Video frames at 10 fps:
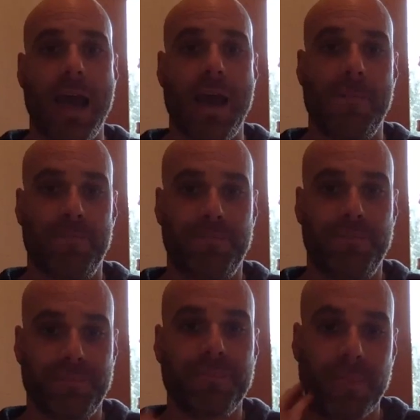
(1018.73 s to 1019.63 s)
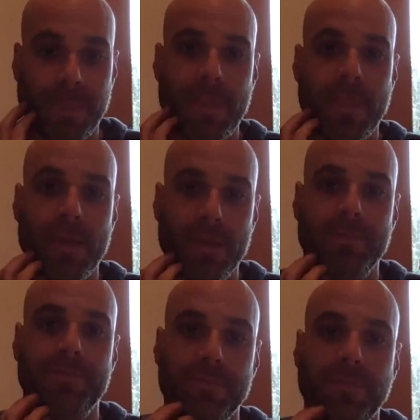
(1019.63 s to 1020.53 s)
through one or two posts, and then we'll do the
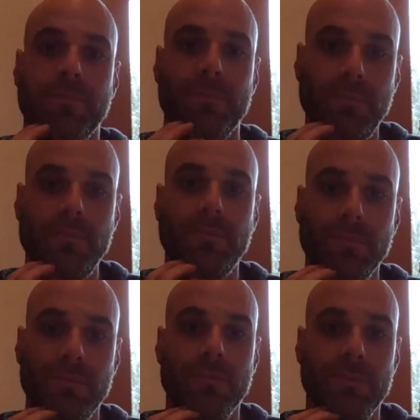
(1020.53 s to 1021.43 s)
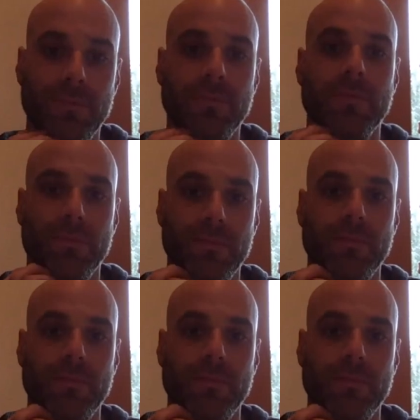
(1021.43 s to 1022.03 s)
interview right now. So I